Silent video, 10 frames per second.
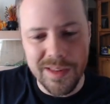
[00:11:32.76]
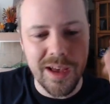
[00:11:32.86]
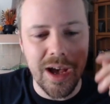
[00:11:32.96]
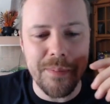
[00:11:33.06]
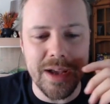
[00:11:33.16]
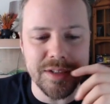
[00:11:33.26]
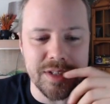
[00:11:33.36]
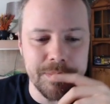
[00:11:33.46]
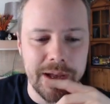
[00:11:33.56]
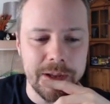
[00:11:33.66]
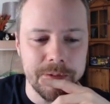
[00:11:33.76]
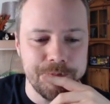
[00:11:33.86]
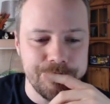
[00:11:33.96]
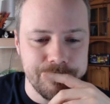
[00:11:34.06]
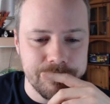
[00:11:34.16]
Amazing band.
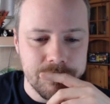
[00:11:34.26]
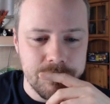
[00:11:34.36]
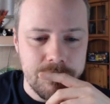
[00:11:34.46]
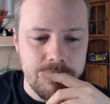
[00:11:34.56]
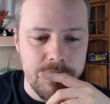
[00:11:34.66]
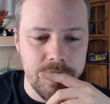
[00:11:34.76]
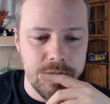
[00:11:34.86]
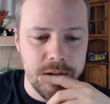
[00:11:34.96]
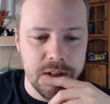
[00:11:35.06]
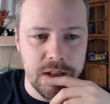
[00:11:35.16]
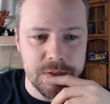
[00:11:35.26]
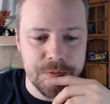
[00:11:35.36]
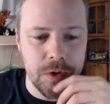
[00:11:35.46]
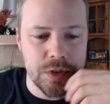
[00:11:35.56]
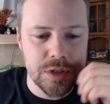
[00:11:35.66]
Let's
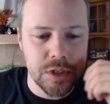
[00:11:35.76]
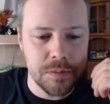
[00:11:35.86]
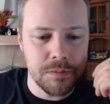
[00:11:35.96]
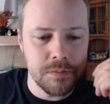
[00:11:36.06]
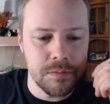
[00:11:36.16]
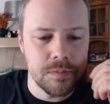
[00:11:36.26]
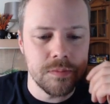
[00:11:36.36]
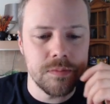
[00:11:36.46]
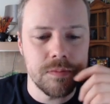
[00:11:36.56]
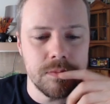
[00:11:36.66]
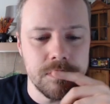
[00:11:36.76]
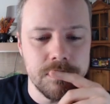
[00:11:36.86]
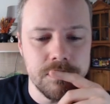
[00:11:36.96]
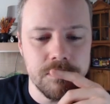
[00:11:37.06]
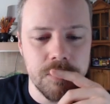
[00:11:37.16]
throw some...
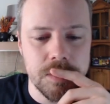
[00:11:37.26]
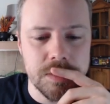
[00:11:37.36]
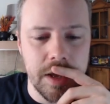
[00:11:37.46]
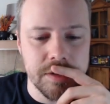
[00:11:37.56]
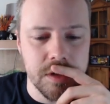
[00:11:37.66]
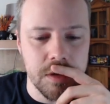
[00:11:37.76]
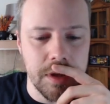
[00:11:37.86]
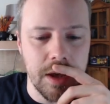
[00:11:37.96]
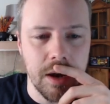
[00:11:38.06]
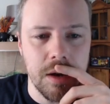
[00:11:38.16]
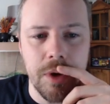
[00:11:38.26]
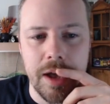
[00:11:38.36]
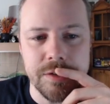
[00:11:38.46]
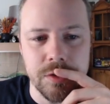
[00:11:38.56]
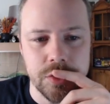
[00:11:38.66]
What's next going to be here? I'm going to put
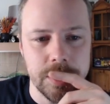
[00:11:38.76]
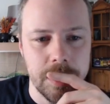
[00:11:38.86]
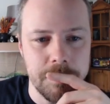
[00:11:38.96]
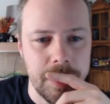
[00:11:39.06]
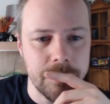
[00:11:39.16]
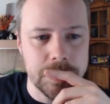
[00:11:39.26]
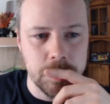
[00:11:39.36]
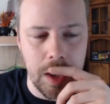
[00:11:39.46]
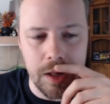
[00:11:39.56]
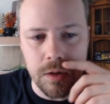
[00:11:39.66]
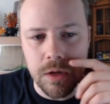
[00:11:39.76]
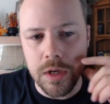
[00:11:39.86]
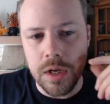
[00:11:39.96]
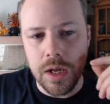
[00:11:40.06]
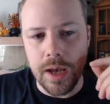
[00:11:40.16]
Esoctrilihum here as well.
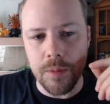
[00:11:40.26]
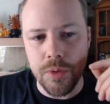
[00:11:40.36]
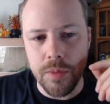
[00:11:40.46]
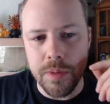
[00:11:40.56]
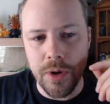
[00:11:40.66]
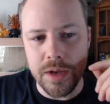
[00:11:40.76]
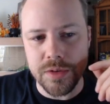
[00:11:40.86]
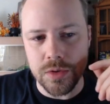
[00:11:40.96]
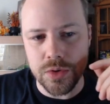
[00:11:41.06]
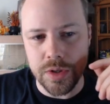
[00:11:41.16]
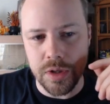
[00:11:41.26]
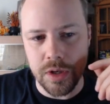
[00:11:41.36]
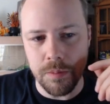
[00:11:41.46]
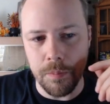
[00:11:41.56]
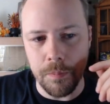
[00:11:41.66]
And I'll probably put
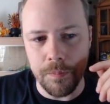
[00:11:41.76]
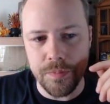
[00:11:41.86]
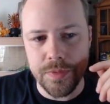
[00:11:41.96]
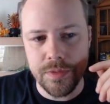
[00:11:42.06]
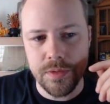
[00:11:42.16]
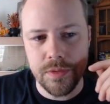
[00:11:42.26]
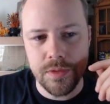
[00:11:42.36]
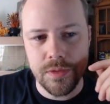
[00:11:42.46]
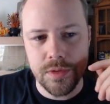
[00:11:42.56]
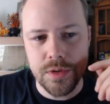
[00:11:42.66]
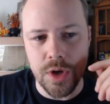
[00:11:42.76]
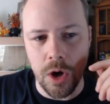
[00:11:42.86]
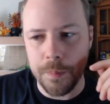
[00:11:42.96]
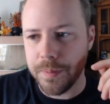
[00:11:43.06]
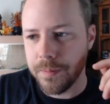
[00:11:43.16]
Esoctrilihum
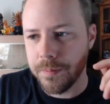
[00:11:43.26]
top.